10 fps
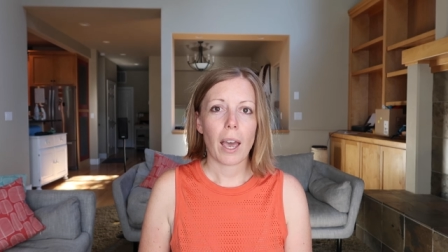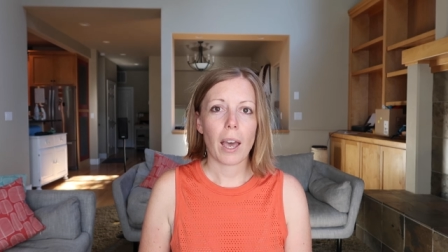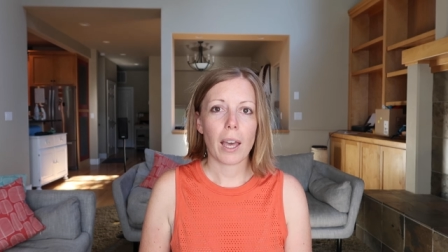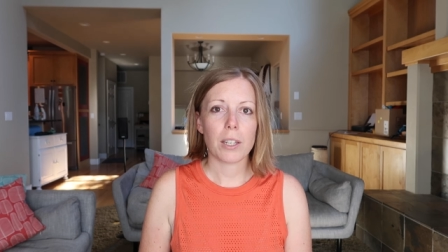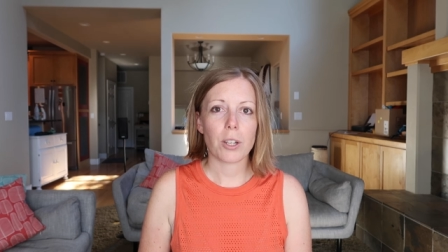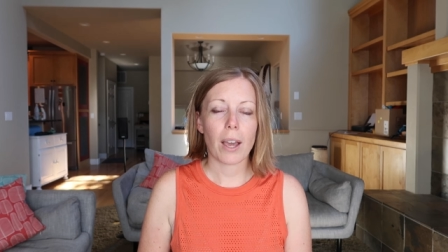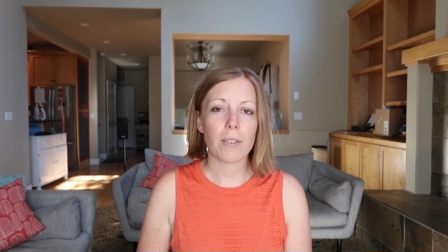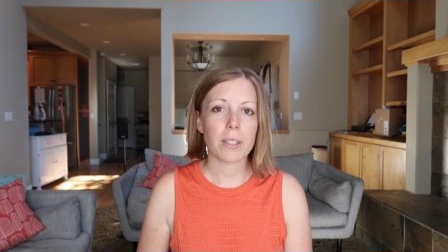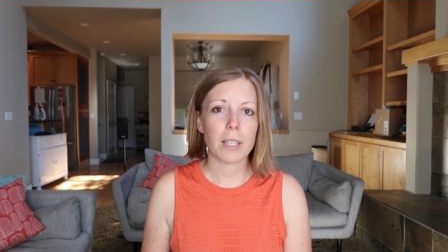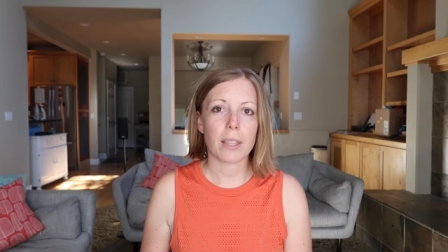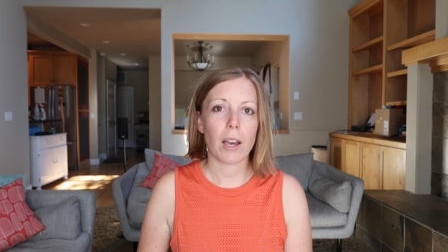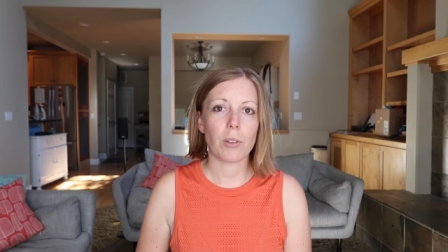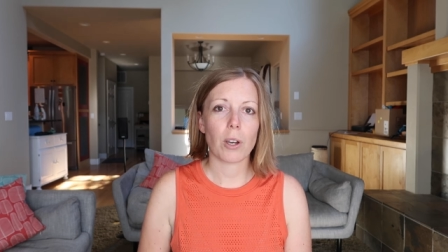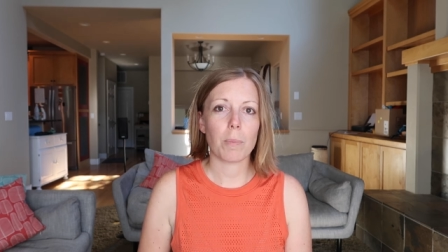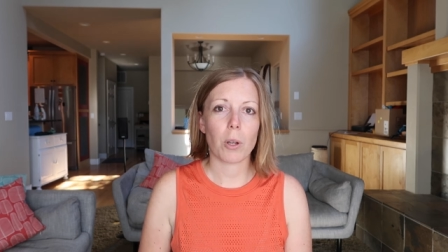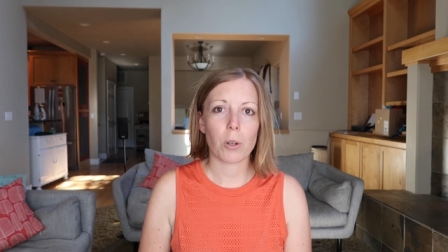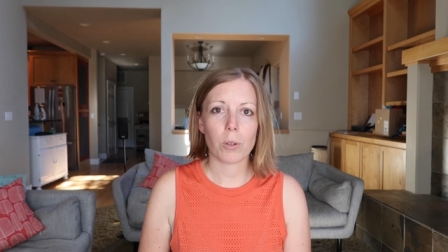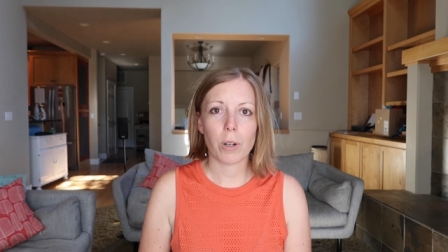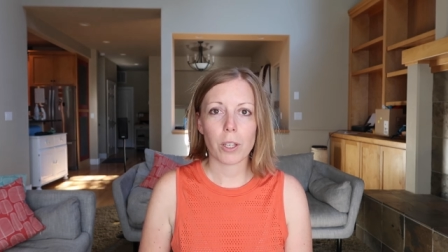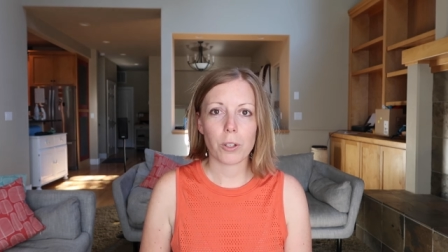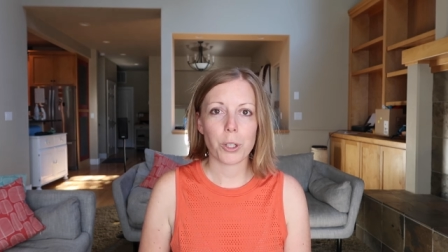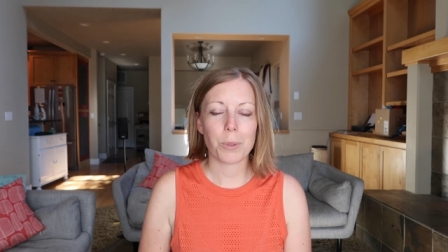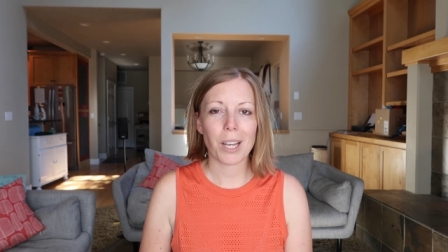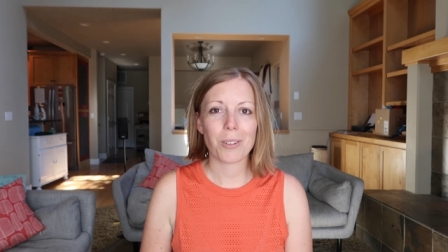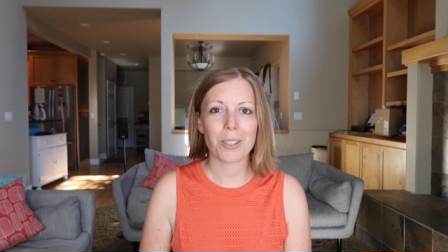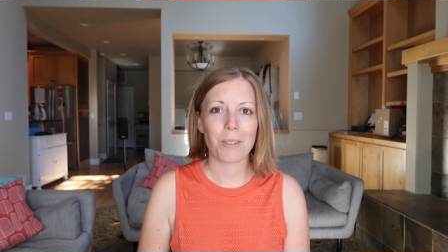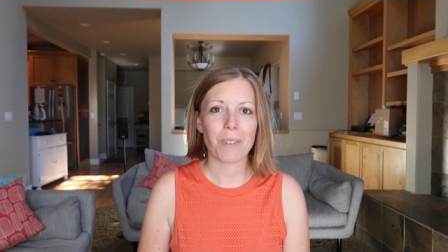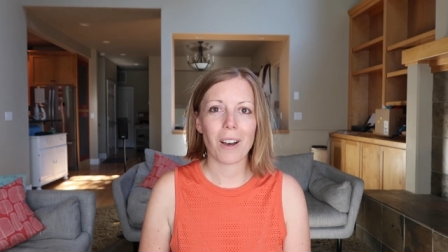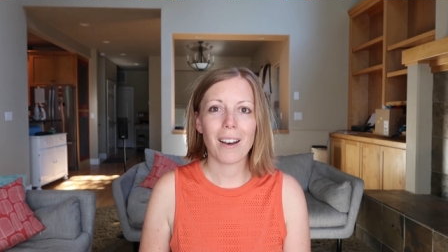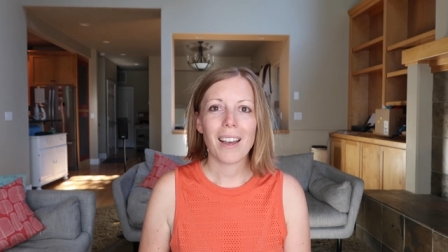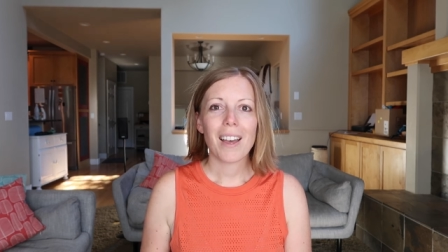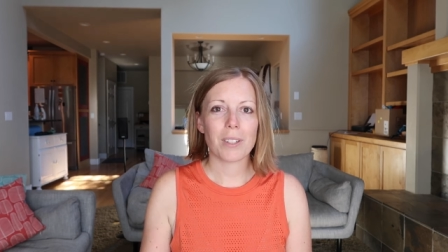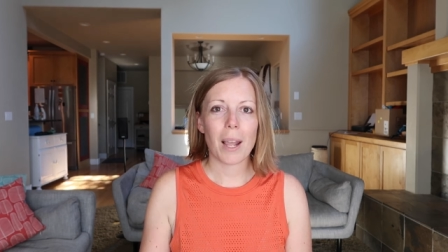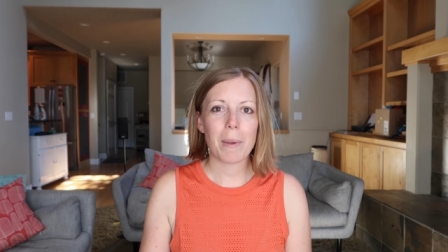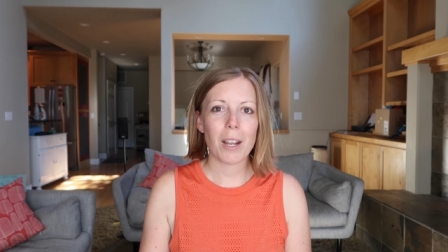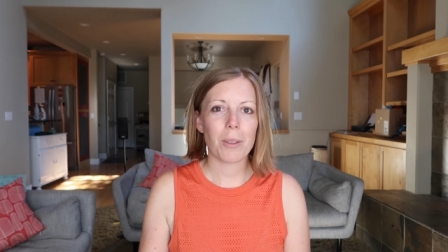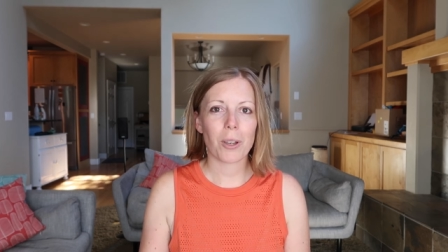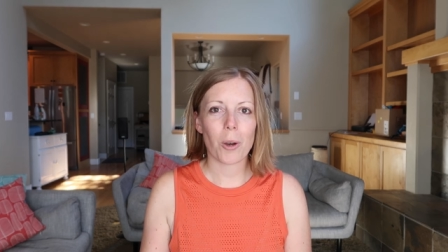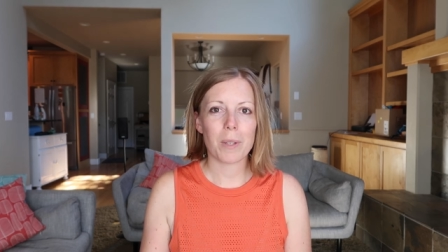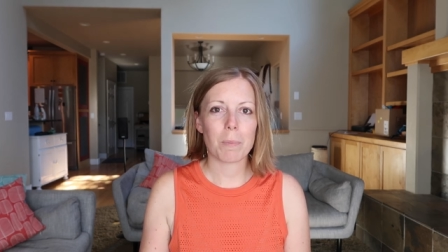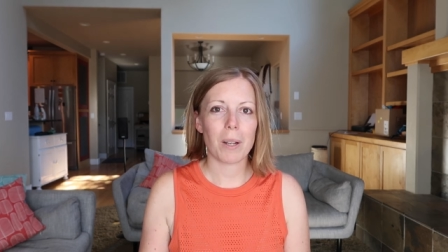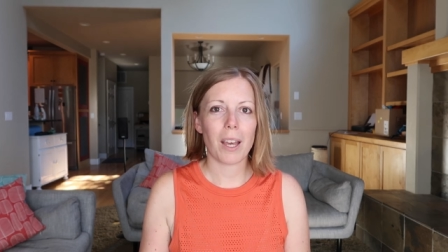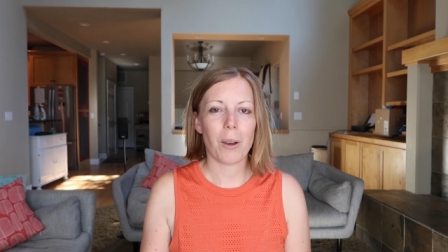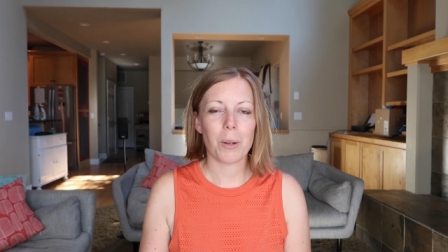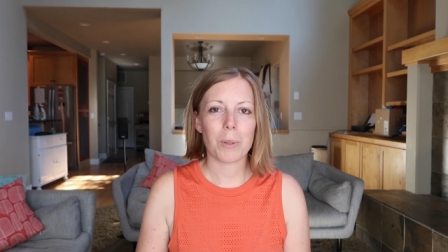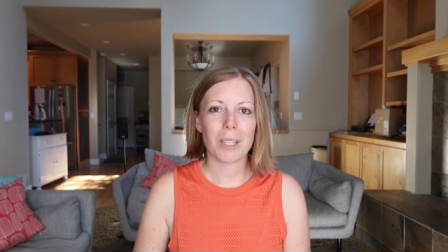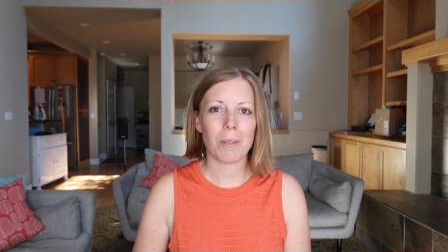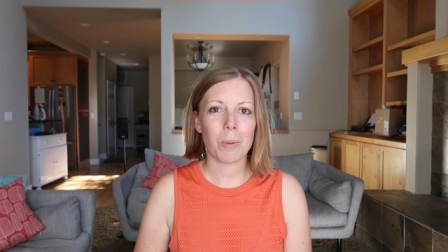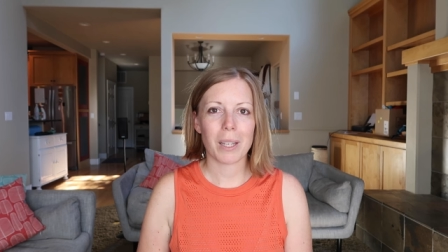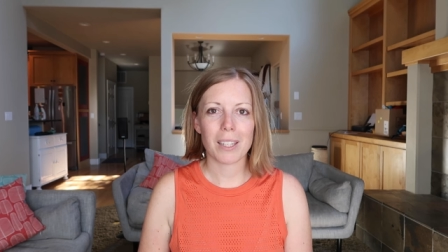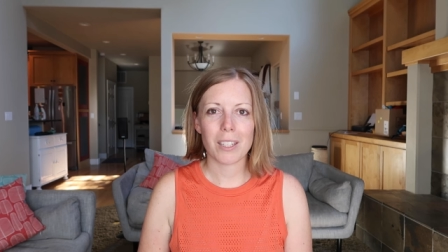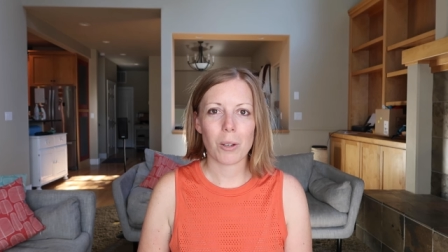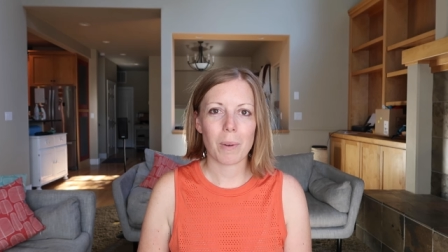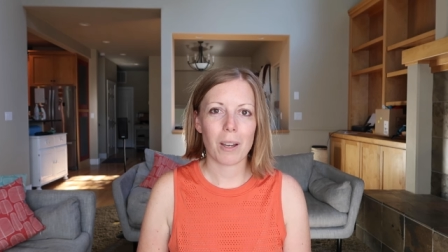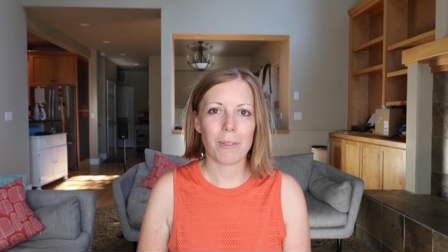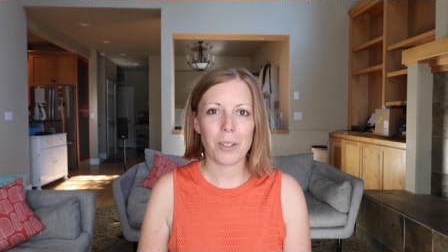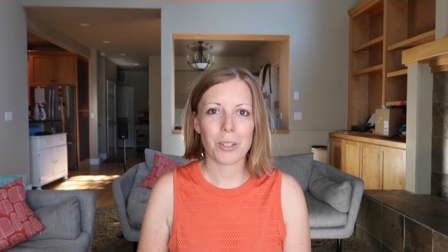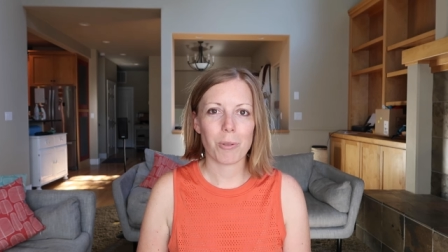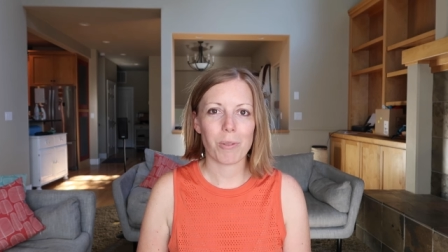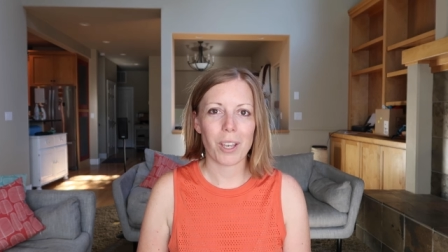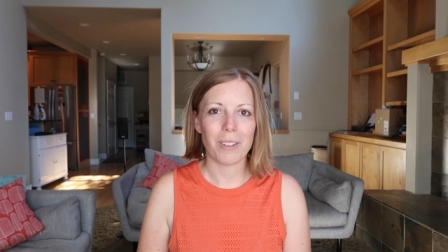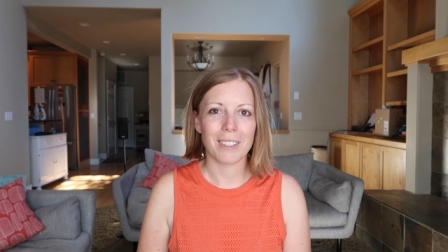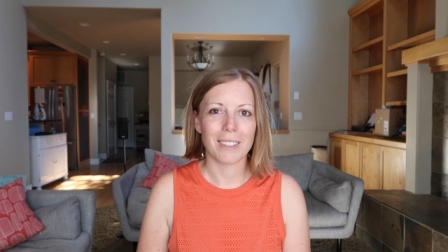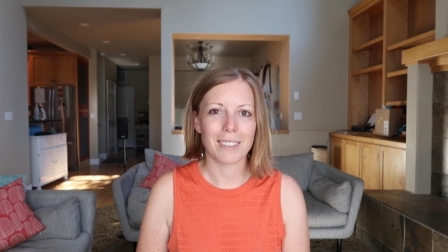and you haven't seen that on our blog or our YouTube channel so far, let me know in the comments below and we'll see what we can do about a future review.